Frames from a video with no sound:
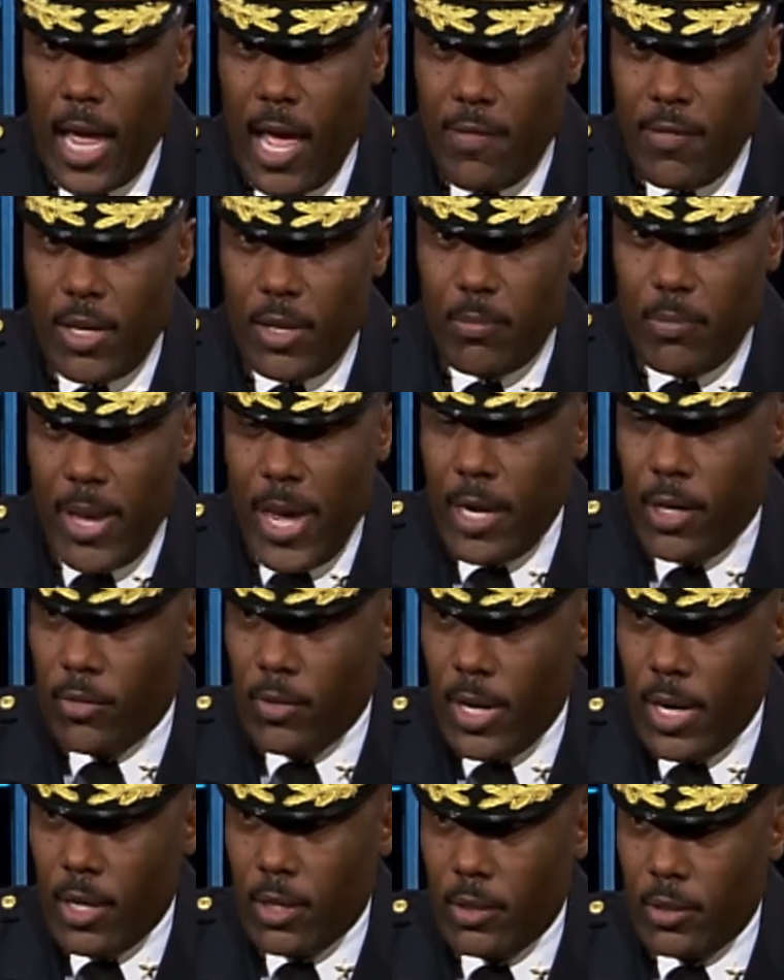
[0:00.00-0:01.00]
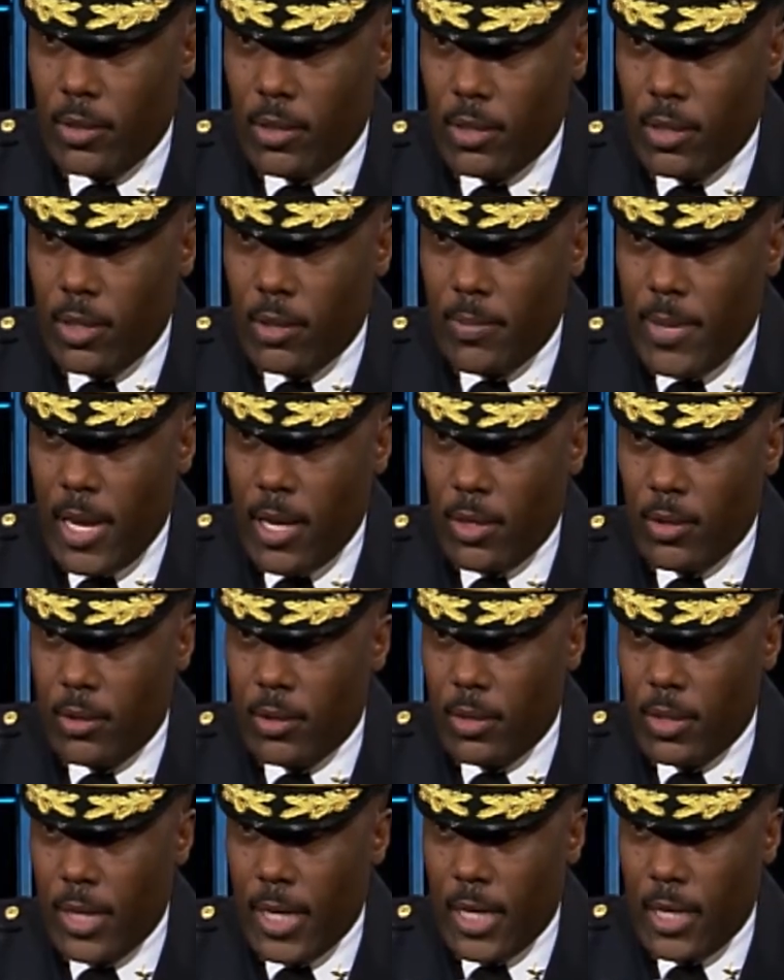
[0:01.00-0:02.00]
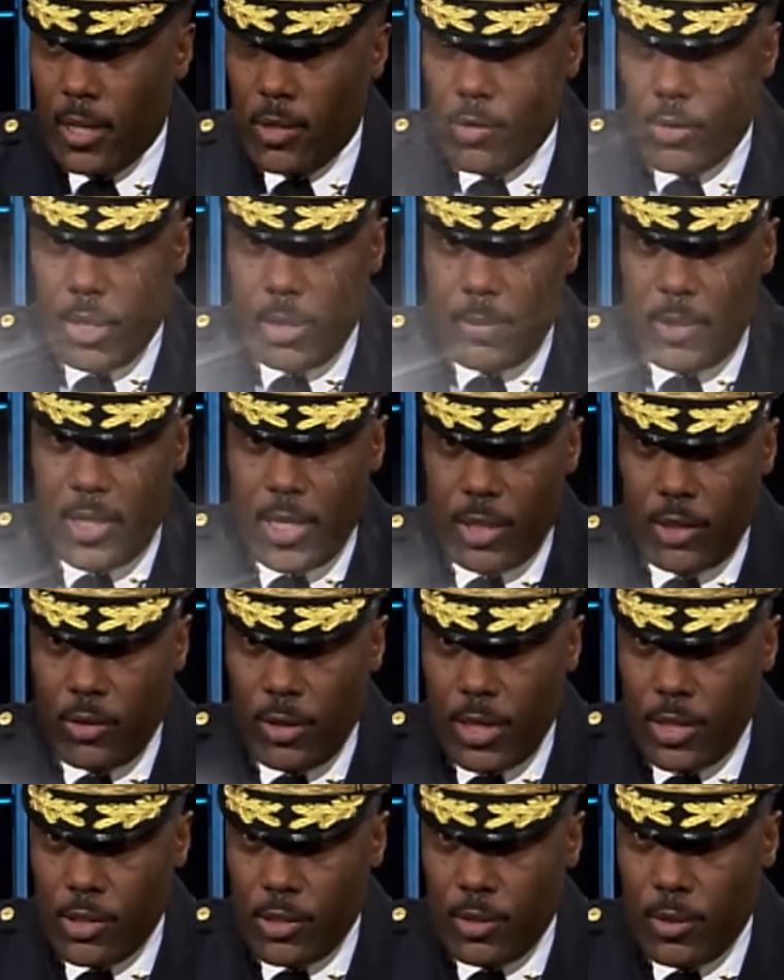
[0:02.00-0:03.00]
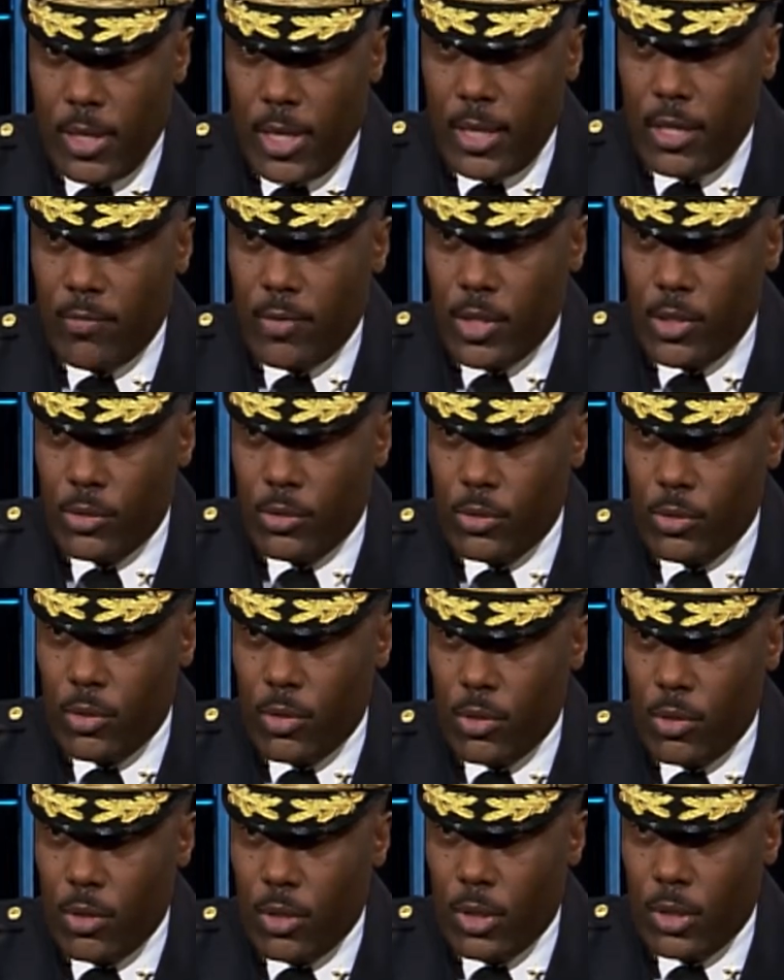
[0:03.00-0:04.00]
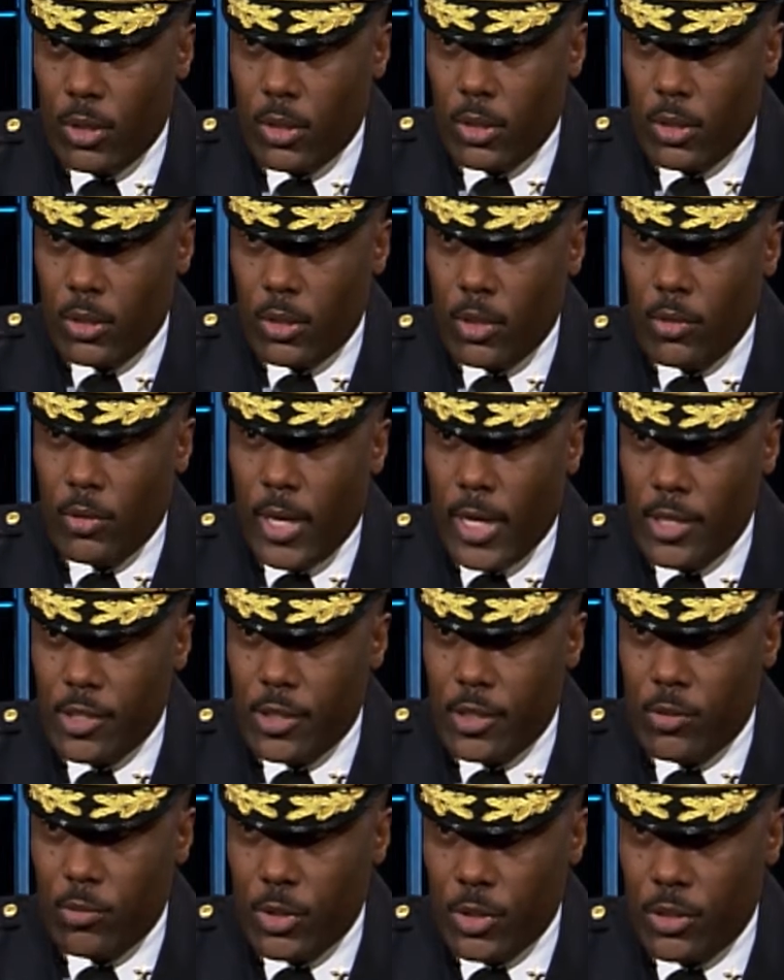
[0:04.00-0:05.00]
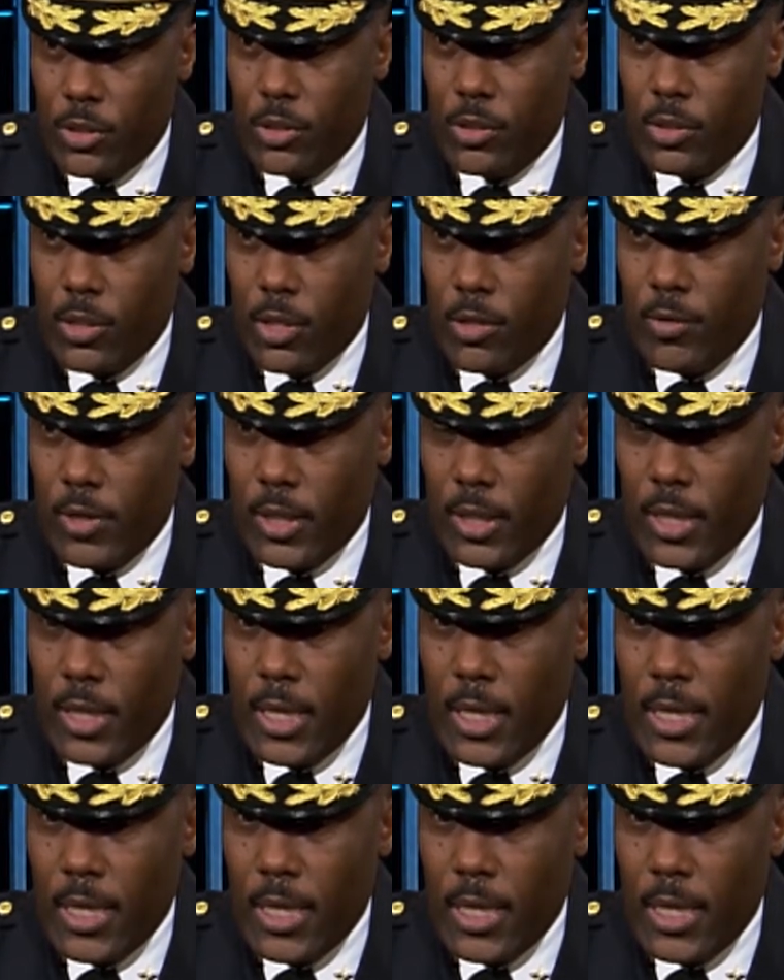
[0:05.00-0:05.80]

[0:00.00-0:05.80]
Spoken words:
having background about either a particular individual or location in which you're serving